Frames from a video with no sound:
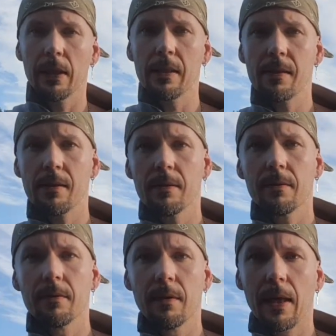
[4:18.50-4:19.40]
this
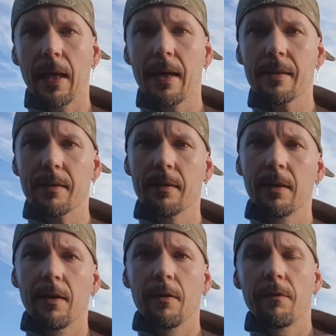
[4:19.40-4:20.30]
last
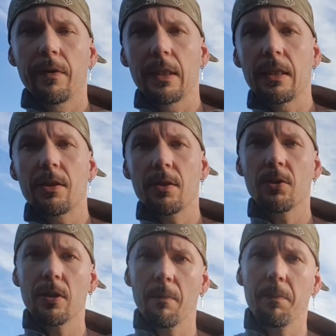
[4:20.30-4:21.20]
Finnish
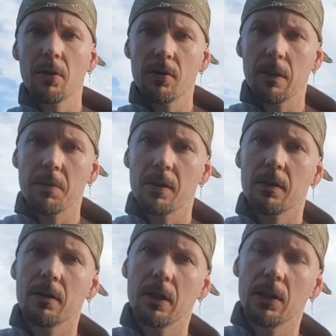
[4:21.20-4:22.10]
championships
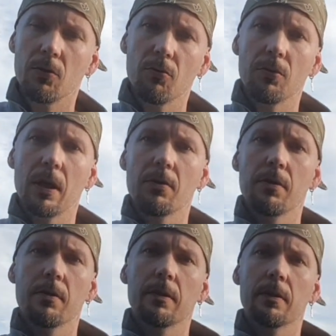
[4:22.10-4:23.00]
in
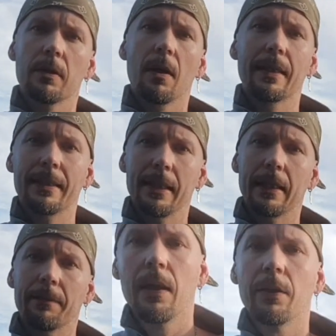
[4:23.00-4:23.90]

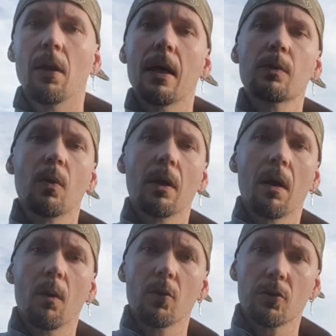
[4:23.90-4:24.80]
2019, the last one
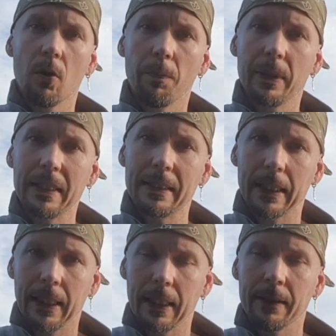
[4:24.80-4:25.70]
I was
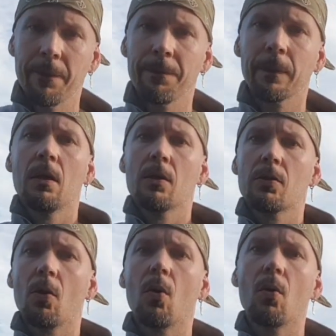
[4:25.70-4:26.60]
competing in.
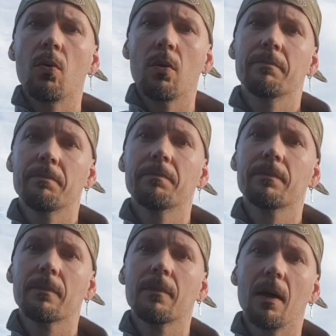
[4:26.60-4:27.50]
So
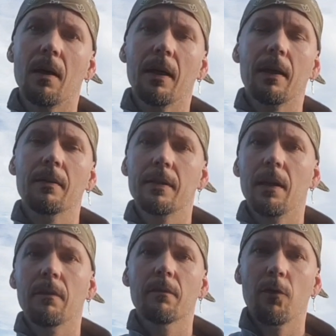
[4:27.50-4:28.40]
I can
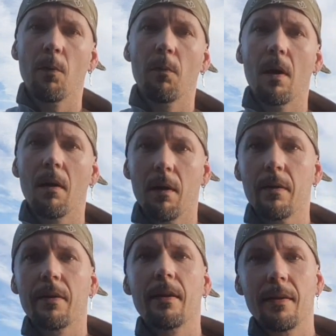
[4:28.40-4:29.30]
tell from my
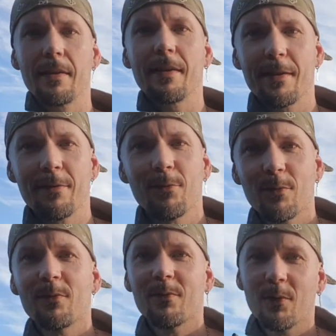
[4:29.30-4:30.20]
heart that this is
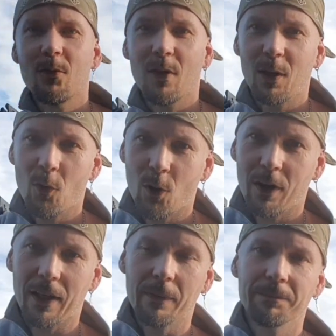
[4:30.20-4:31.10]
really
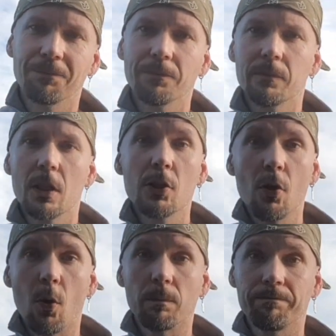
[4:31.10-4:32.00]
working.
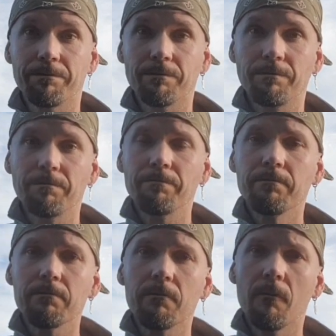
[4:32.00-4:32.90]
So
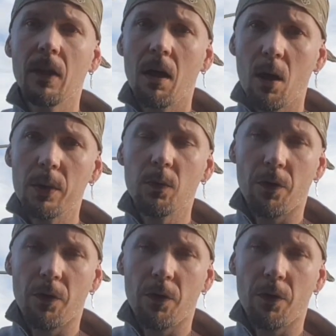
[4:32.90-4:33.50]
how it